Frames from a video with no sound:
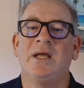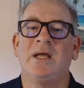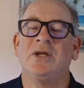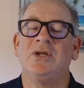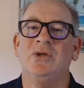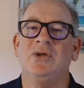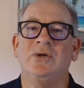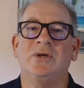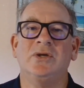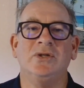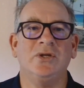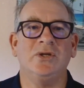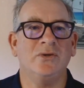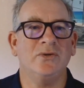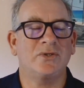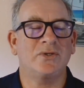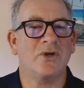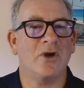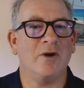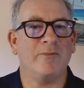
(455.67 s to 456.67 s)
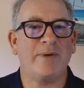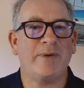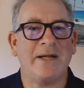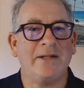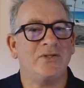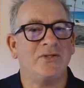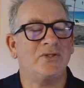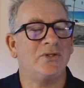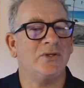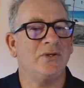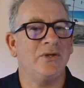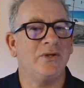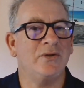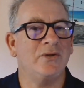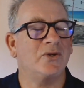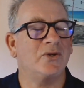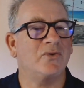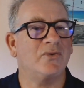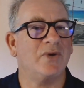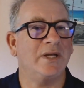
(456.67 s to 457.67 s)
You can use Copilot Studio
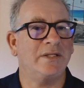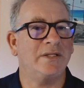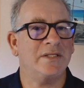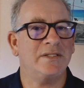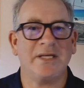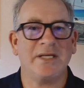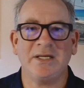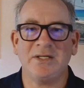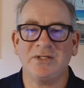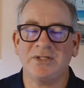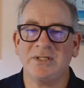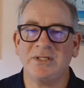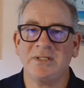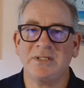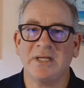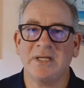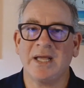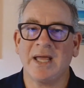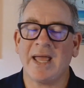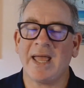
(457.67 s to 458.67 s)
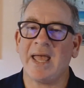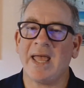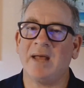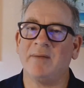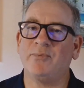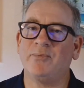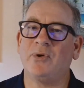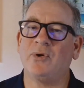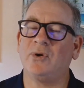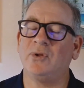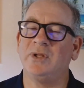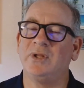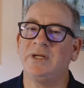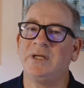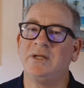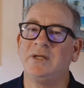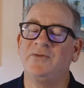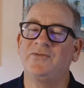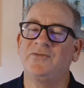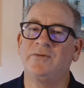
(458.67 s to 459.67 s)
to create this agent and pull in
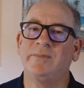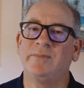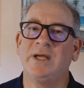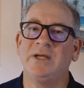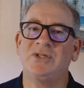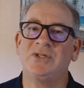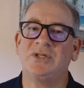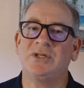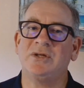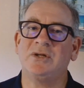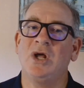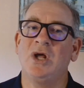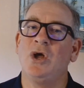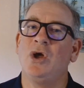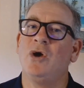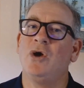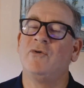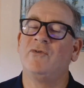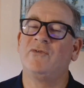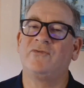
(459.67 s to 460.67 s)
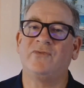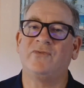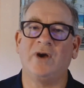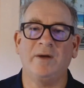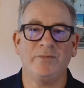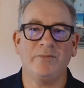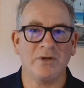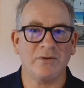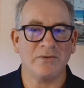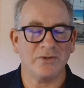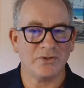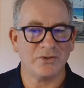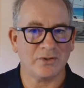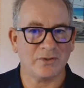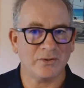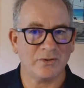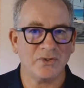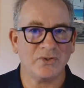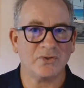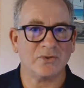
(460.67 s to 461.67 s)
information from your
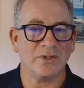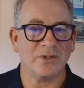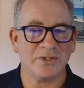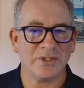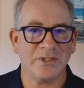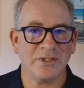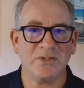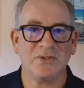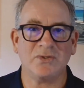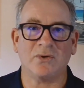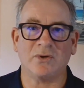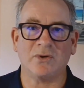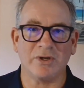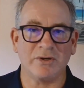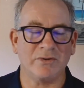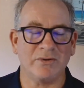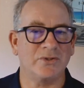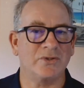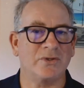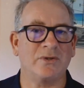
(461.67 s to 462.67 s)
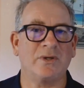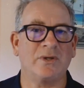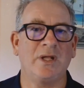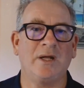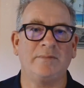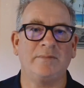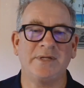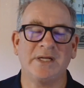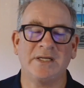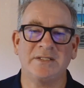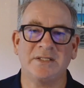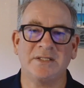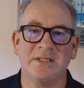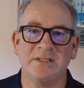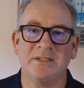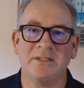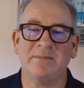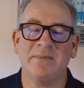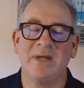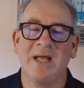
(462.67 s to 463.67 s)
internal sources or your internal help desk
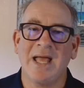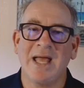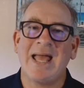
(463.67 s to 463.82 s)
system,